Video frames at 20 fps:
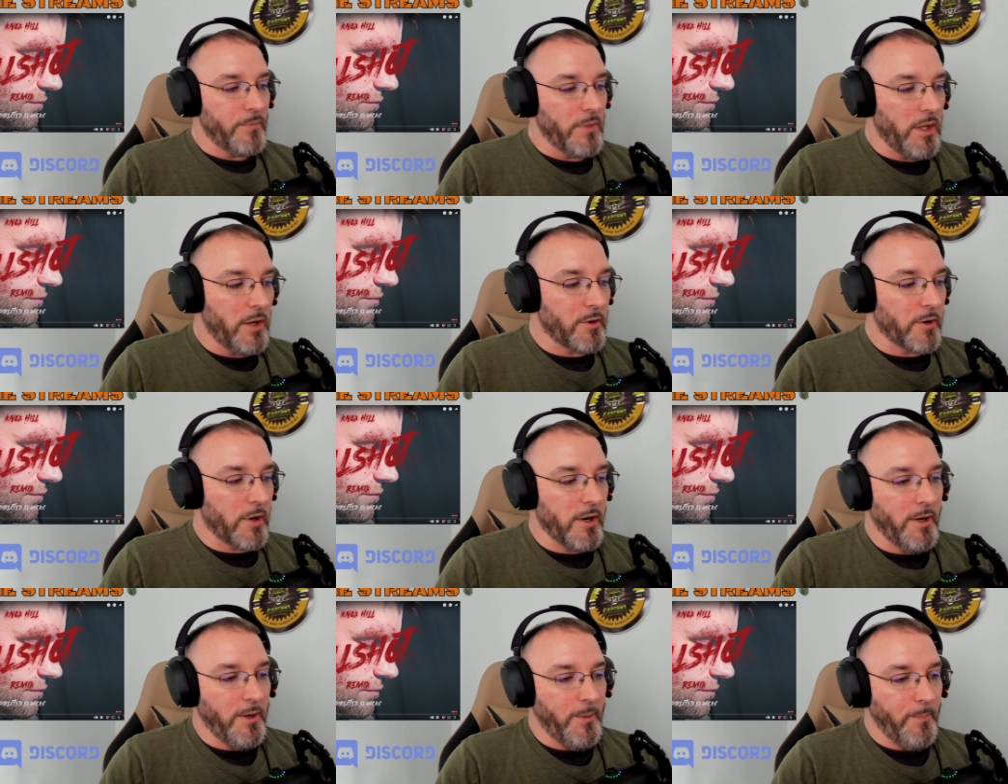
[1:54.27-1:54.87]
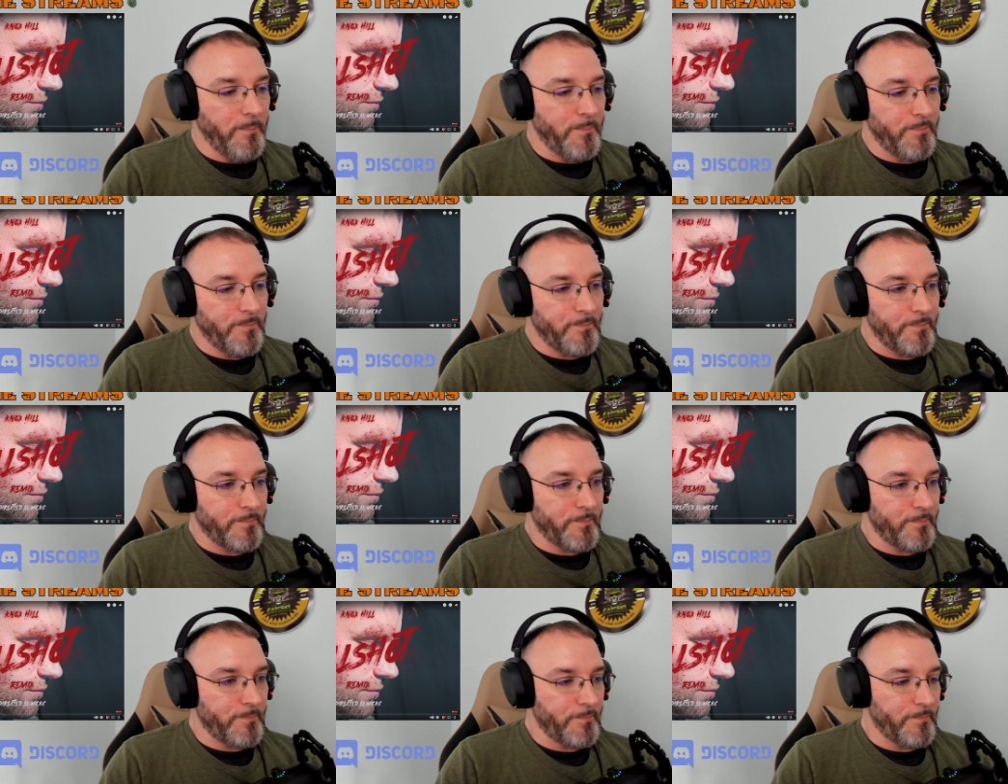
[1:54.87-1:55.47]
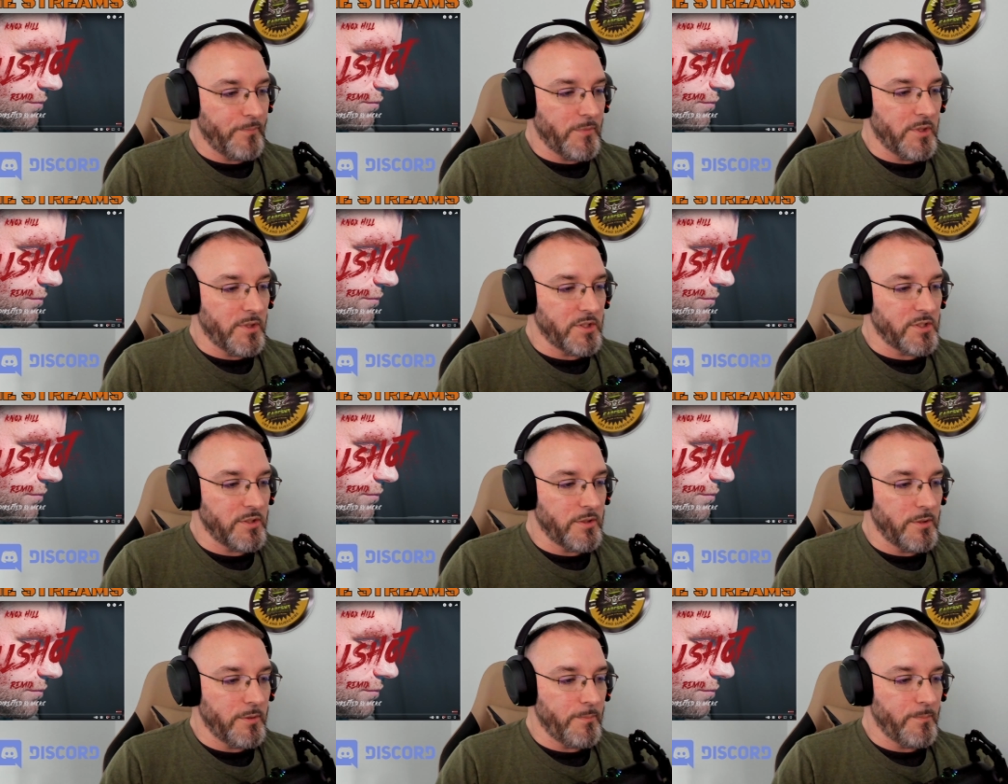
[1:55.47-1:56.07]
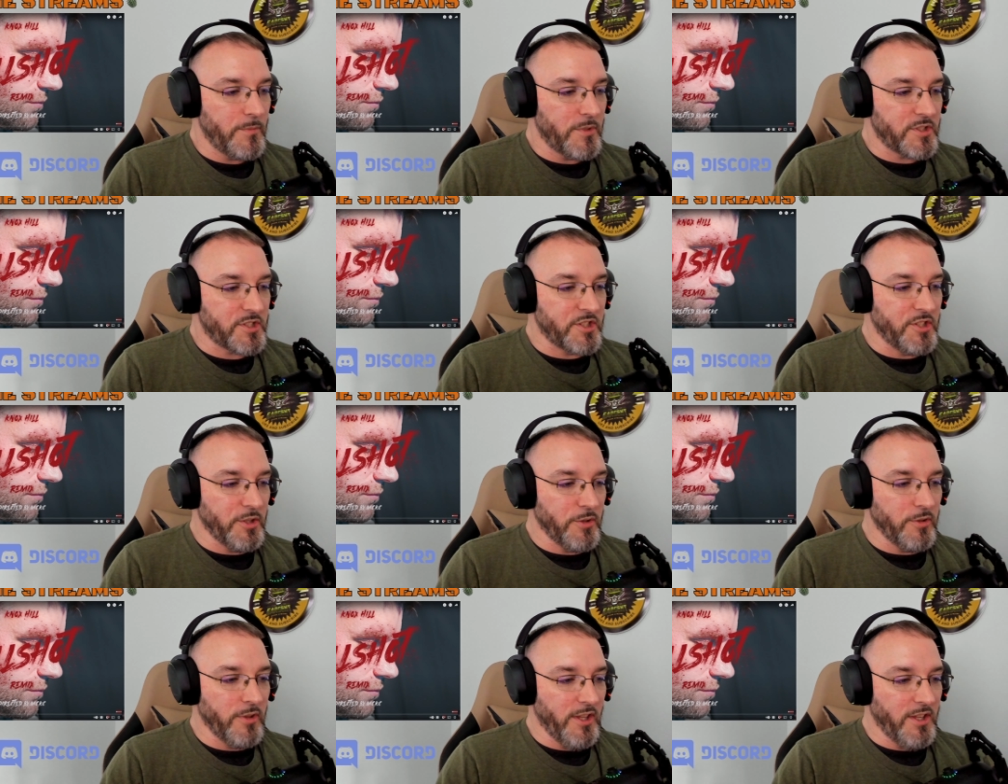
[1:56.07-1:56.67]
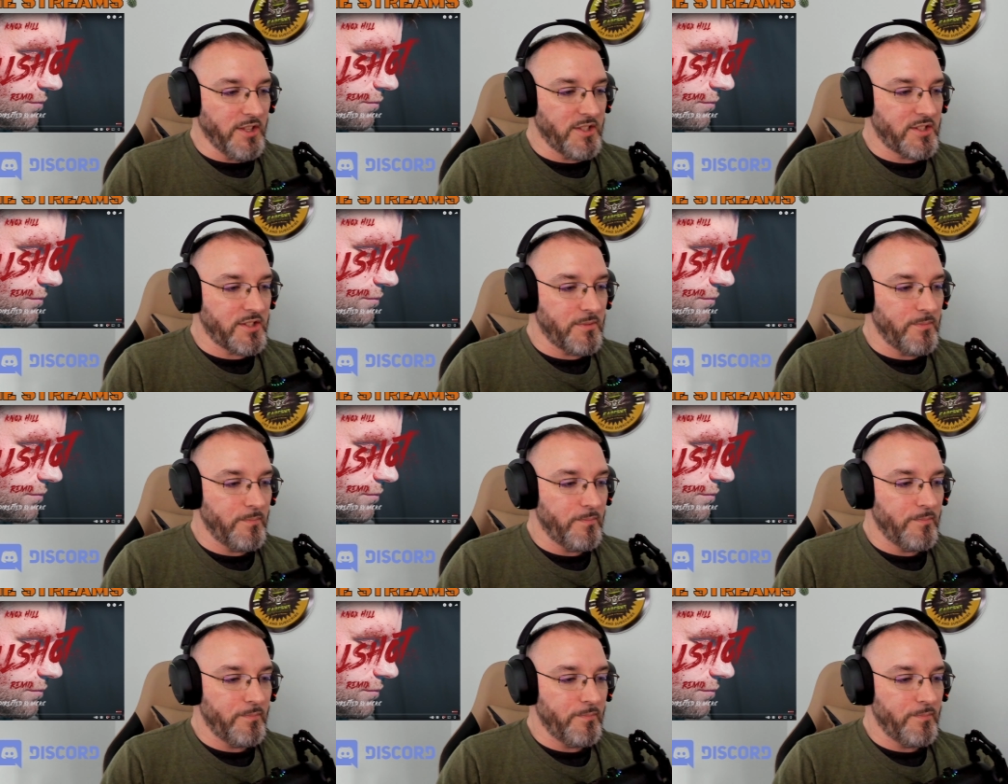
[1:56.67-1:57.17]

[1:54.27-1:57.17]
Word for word: All right, let's do this.